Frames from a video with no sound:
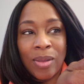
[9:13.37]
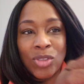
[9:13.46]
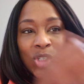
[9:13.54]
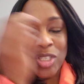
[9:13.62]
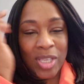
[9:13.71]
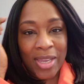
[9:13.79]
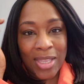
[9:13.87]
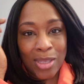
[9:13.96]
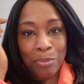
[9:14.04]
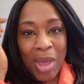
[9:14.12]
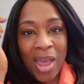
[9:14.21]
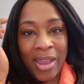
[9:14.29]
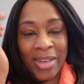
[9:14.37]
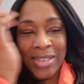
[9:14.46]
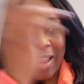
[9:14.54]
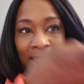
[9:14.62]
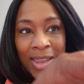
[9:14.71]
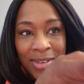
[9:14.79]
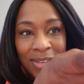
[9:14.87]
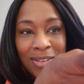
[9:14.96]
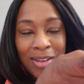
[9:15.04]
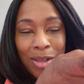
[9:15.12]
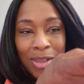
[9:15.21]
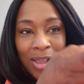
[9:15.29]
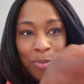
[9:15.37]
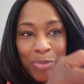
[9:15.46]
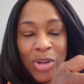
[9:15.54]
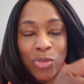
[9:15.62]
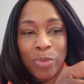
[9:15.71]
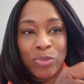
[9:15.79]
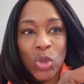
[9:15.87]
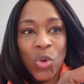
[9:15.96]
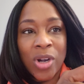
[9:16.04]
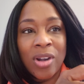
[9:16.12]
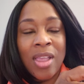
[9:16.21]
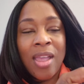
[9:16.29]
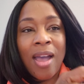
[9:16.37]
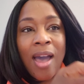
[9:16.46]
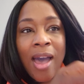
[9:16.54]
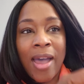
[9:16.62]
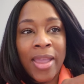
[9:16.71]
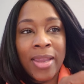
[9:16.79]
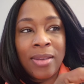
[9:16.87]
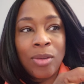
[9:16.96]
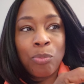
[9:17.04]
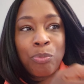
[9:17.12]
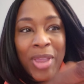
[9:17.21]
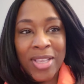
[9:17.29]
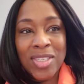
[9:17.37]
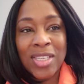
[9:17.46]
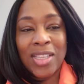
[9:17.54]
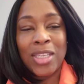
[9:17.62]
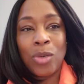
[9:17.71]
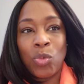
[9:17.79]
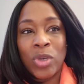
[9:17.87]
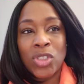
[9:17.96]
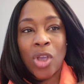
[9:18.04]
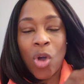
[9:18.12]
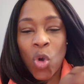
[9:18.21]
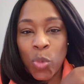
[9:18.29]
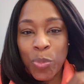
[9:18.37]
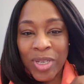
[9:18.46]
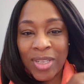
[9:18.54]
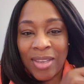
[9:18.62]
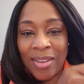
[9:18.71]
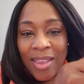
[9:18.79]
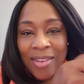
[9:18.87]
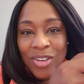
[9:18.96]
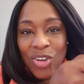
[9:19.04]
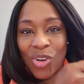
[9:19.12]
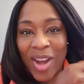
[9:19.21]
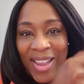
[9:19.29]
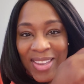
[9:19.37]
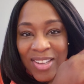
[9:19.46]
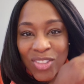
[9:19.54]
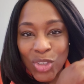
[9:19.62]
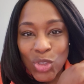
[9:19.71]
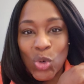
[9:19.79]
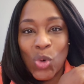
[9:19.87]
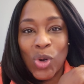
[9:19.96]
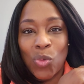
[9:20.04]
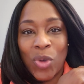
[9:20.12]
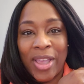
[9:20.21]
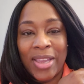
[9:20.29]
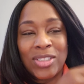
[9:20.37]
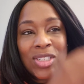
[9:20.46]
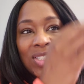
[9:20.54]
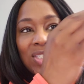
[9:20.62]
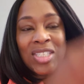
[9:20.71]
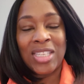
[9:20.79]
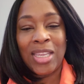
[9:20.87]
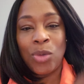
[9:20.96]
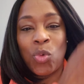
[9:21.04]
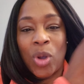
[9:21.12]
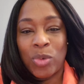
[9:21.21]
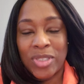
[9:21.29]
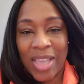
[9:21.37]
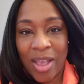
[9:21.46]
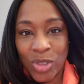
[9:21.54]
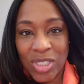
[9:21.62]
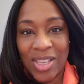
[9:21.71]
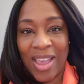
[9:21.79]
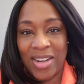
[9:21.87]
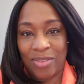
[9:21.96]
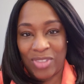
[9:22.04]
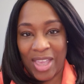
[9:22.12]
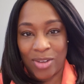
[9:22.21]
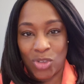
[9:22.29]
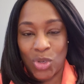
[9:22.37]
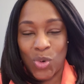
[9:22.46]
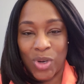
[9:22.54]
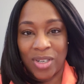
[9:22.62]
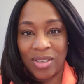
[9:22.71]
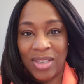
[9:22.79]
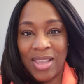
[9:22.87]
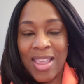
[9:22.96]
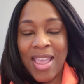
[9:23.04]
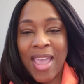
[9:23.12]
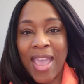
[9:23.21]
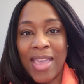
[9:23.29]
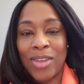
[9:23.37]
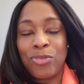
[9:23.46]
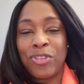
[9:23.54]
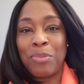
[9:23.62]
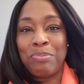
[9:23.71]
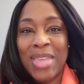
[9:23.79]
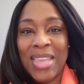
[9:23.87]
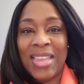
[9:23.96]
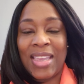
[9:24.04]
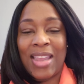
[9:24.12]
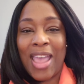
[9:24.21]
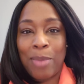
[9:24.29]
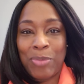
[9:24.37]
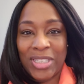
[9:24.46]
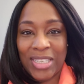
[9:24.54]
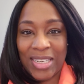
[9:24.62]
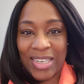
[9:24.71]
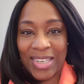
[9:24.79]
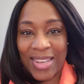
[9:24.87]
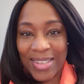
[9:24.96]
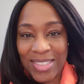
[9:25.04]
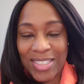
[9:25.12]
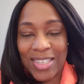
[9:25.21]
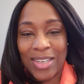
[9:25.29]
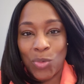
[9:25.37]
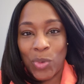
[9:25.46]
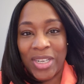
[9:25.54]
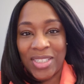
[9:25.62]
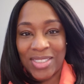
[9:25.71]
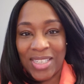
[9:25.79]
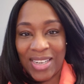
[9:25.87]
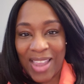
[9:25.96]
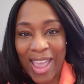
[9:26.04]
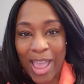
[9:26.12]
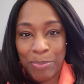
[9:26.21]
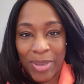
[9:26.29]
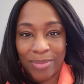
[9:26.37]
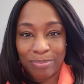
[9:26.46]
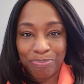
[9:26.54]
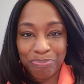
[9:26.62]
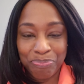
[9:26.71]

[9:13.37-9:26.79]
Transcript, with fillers: just like in the mind and a bedroom door, I basically was opening and cracking the doorway to see what was outside of that door. And for me, it happened in an instant when it did happen.